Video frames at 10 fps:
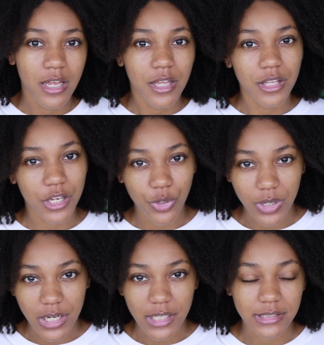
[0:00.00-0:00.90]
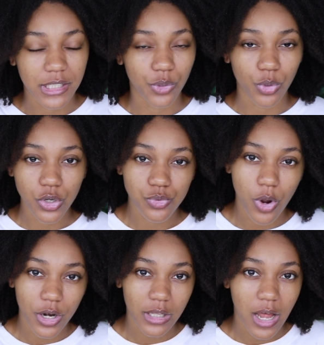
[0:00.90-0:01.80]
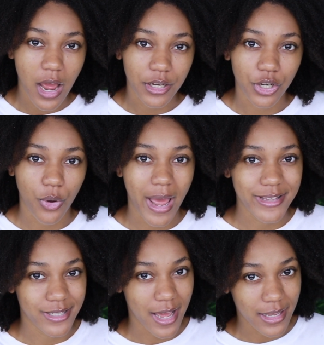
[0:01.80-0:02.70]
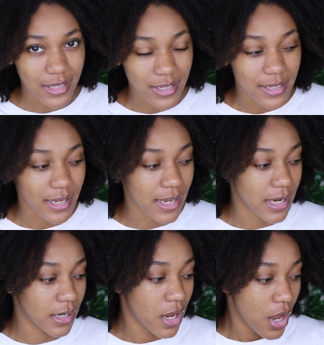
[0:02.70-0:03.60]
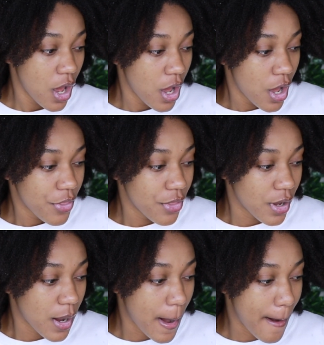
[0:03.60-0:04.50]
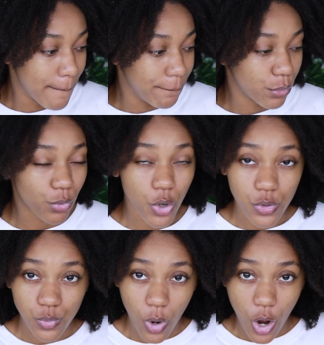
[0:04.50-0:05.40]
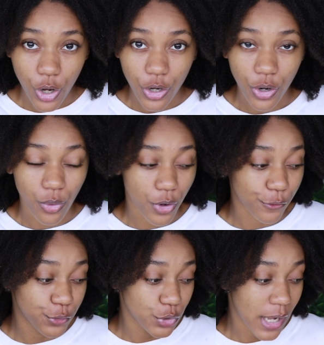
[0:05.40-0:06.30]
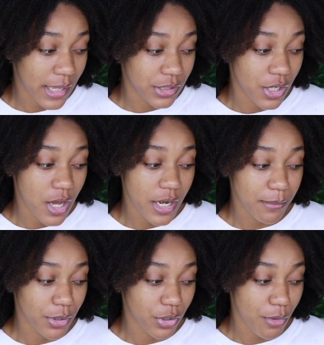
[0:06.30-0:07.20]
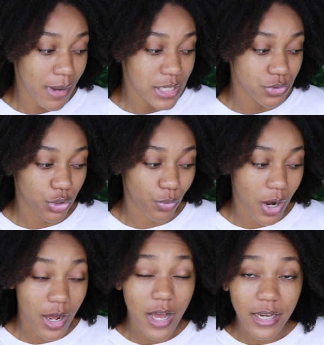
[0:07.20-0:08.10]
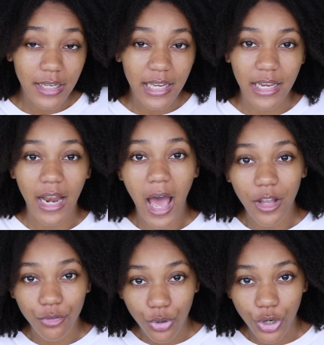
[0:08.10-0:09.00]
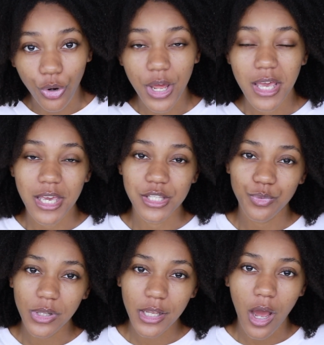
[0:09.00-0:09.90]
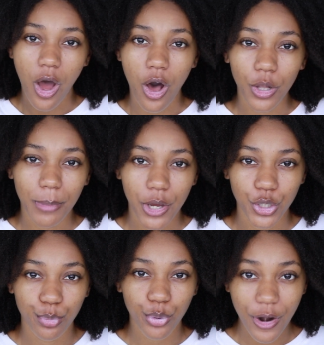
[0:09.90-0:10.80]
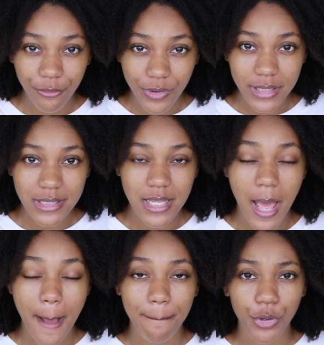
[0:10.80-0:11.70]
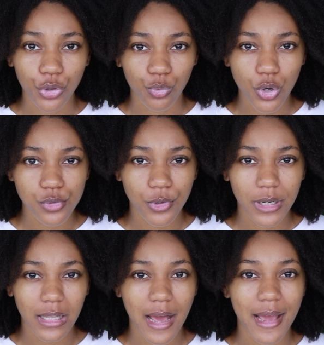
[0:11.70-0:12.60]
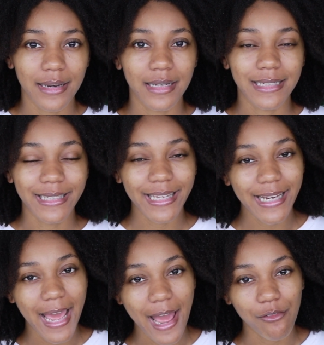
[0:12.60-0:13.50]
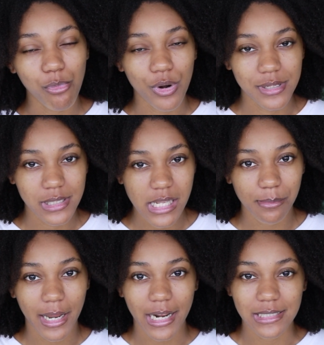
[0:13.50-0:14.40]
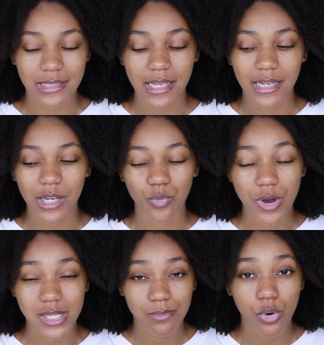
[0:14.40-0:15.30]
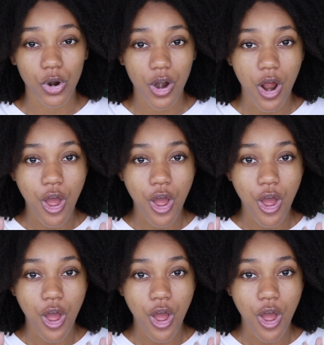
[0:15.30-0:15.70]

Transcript: the ingredients in the Rose Water line, acai and the rose water, or if you like the Honey Miracle Mask with the raw honey and olive oil. It's really all about your preference, but the Rose Water line did have more slip. Like I said, it was more